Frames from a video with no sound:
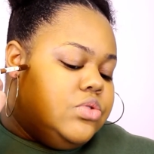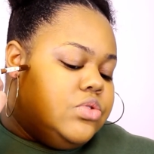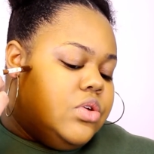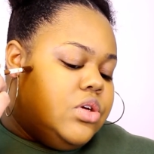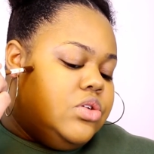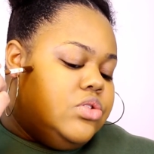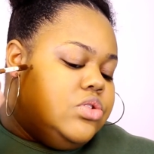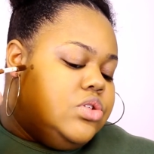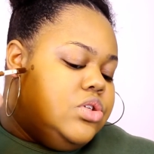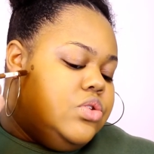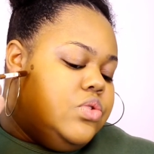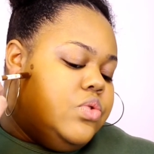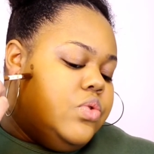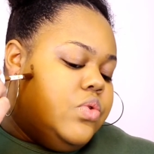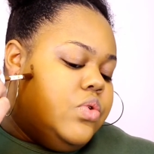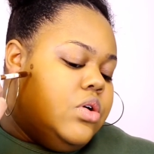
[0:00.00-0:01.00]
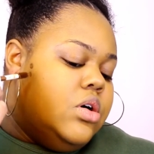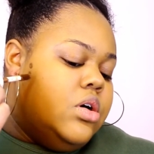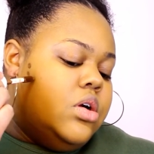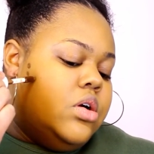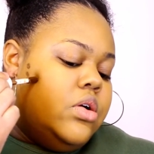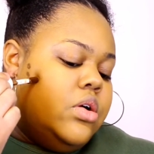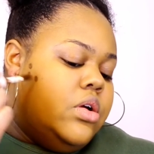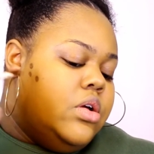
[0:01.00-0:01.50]
So I usually do
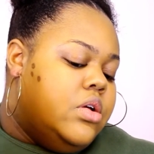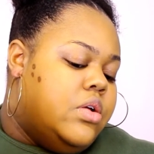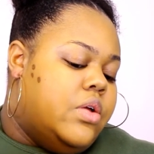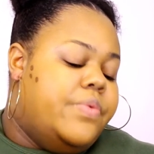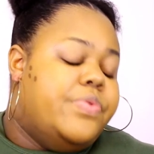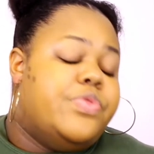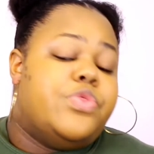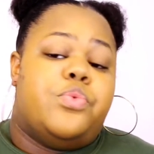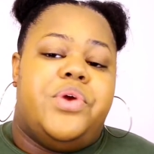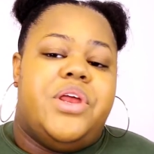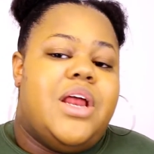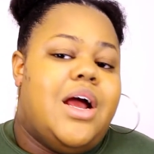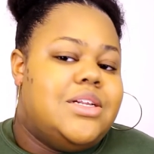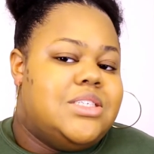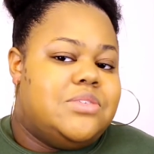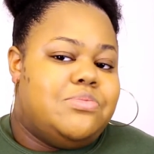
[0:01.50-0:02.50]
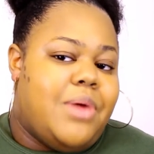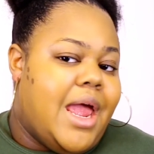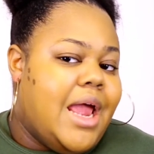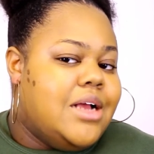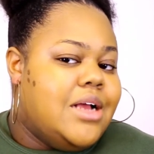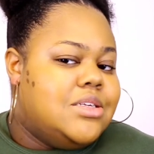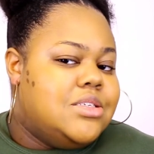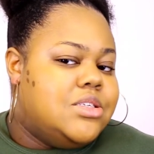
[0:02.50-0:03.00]
3 dots
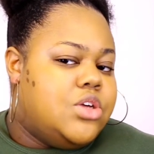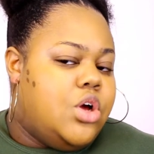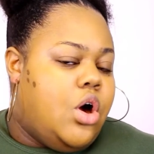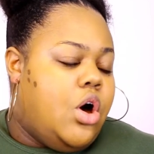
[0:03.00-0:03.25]
max